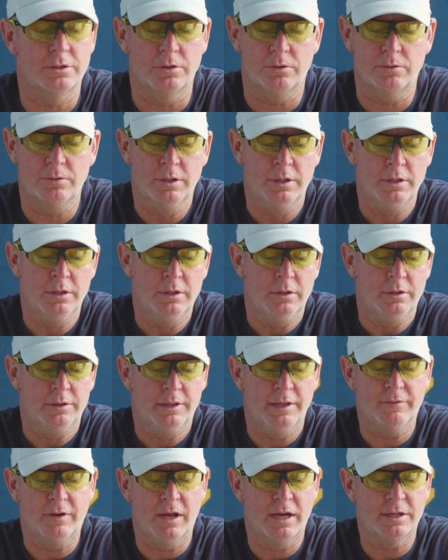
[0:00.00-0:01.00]
So
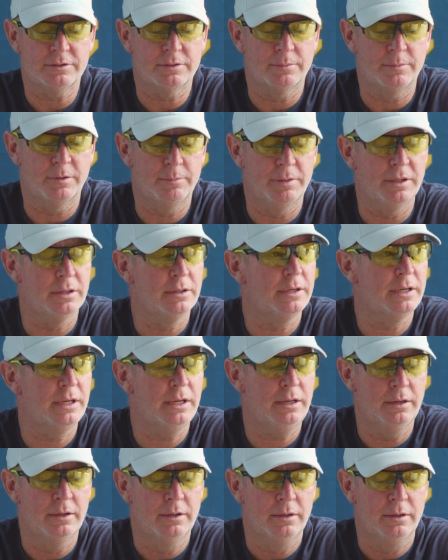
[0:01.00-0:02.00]
they've got some
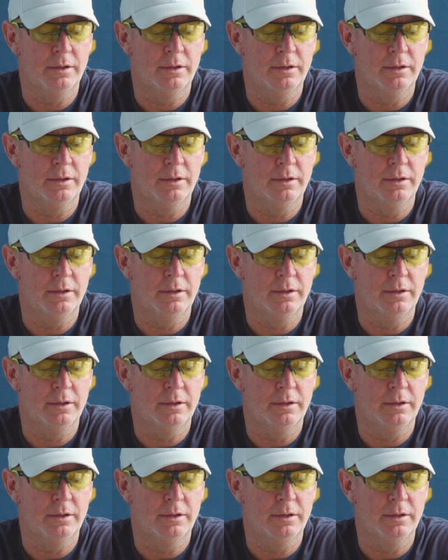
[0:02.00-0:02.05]
ability.